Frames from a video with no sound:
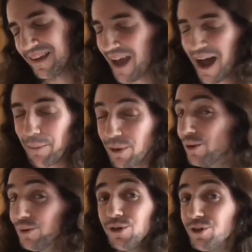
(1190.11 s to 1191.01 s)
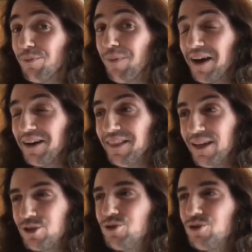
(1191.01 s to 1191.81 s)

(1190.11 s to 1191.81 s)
Yeah, I'm including Joe Biden in this.